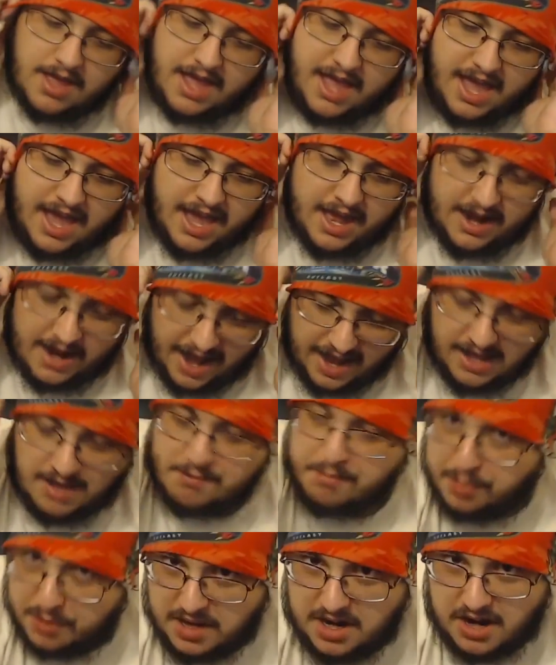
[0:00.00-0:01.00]
And I
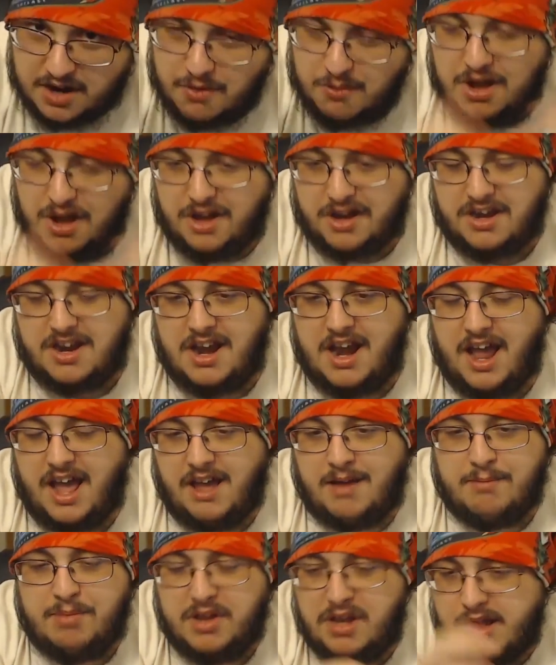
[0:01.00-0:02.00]
completed a run, and I
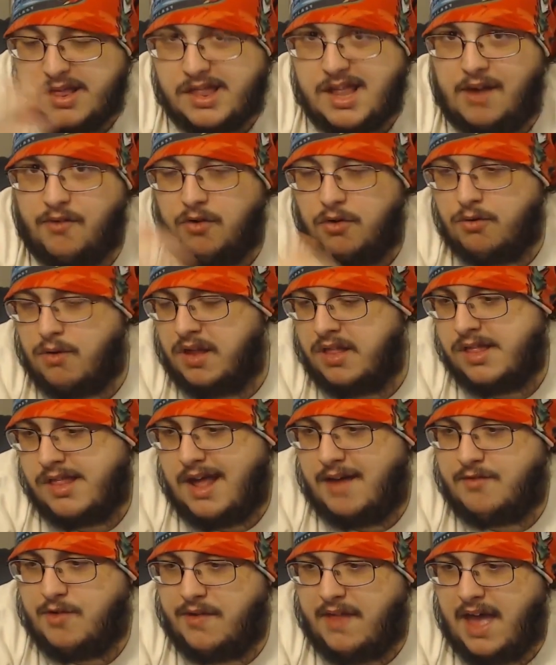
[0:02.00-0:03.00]
completed several runs
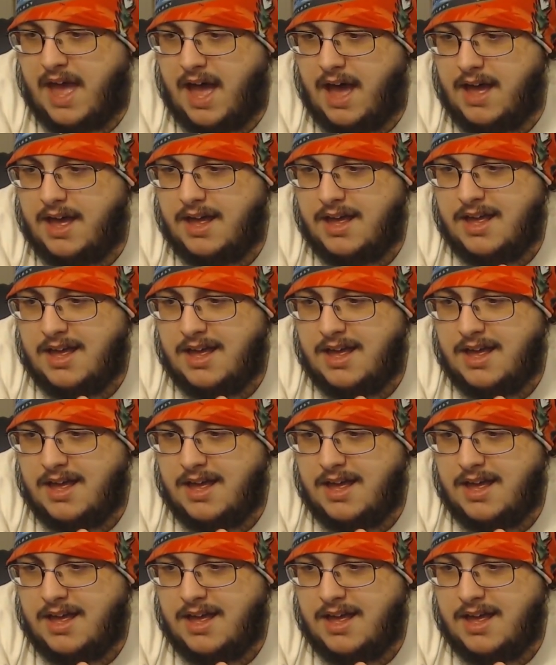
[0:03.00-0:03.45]
after that.